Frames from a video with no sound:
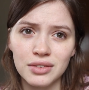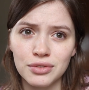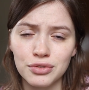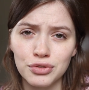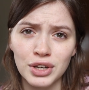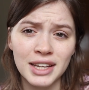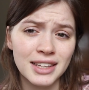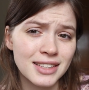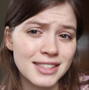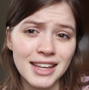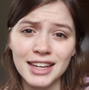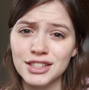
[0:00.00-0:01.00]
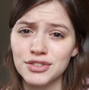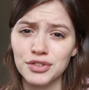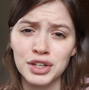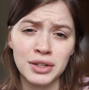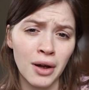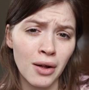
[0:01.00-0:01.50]
free insights,
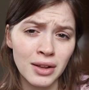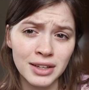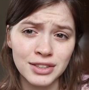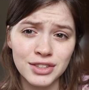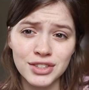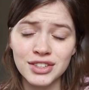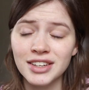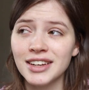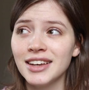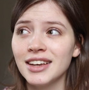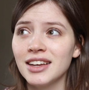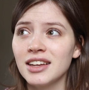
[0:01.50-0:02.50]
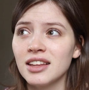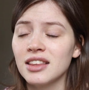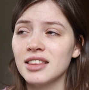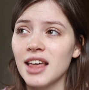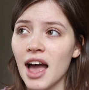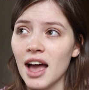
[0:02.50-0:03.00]
free knowledge
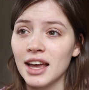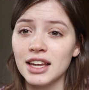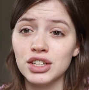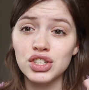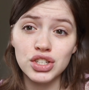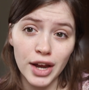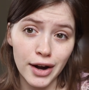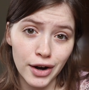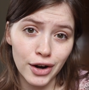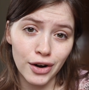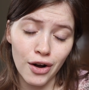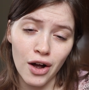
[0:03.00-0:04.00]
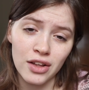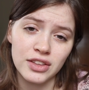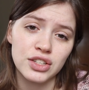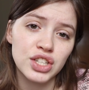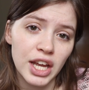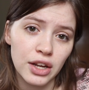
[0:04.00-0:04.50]
that I can share on
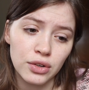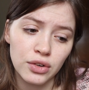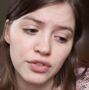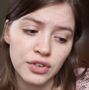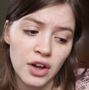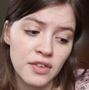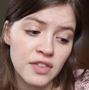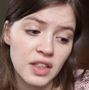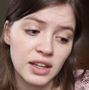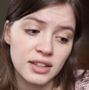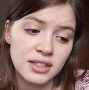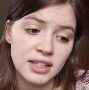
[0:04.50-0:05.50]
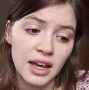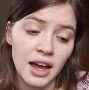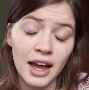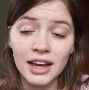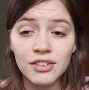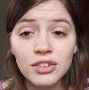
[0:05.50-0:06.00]
the channel of things that
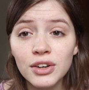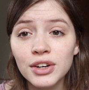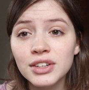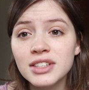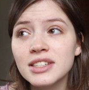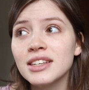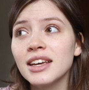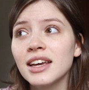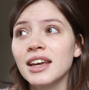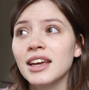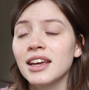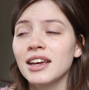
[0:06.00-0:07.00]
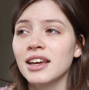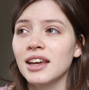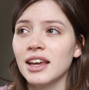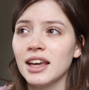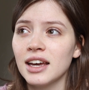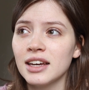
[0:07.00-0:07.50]
I have learned.
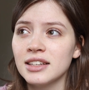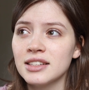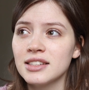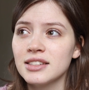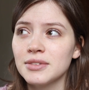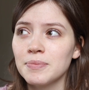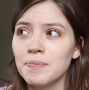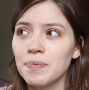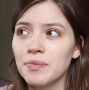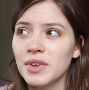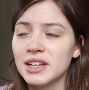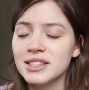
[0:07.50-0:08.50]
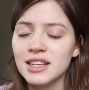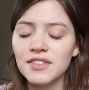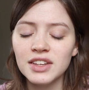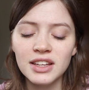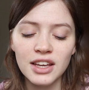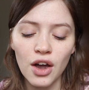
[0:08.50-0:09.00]
And it's
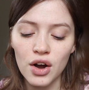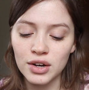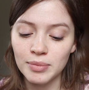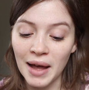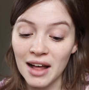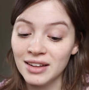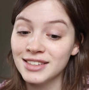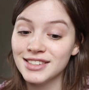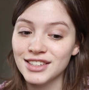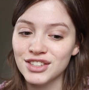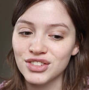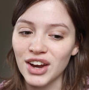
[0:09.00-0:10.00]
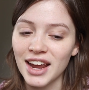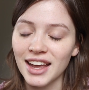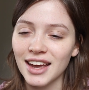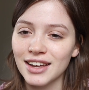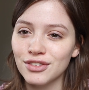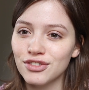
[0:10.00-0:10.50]
definitely a hard balance to strike.
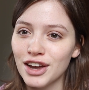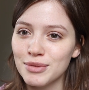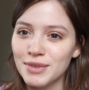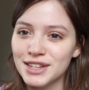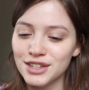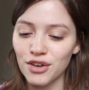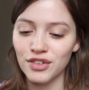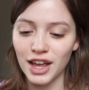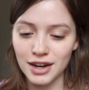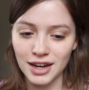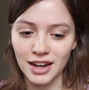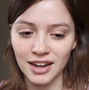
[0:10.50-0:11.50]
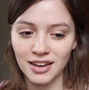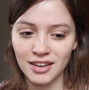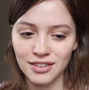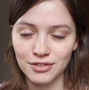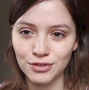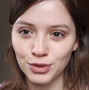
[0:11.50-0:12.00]
I can find myself getting
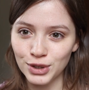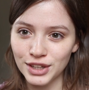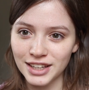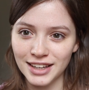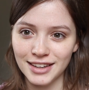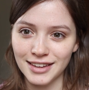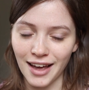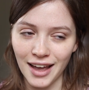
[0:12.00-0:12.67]
really